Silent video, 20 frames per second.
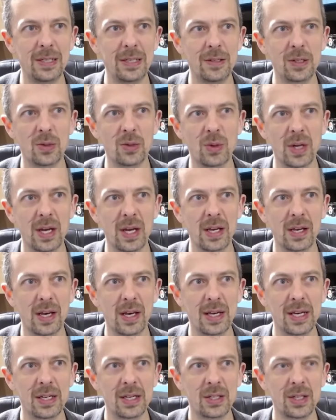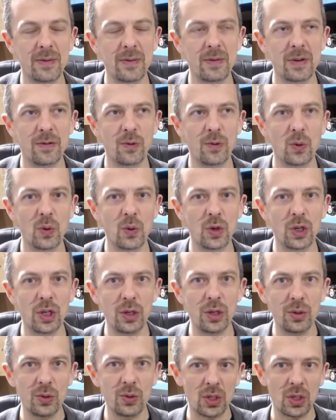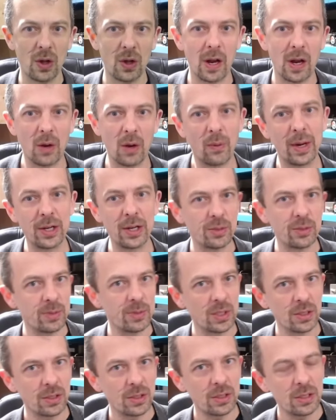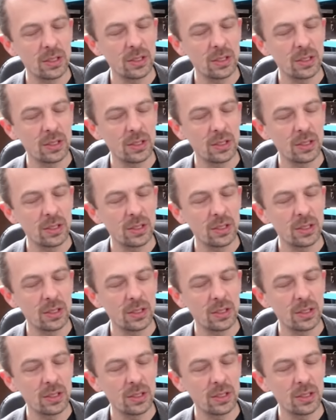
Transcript: into an A K S seventy-four U style arrangement,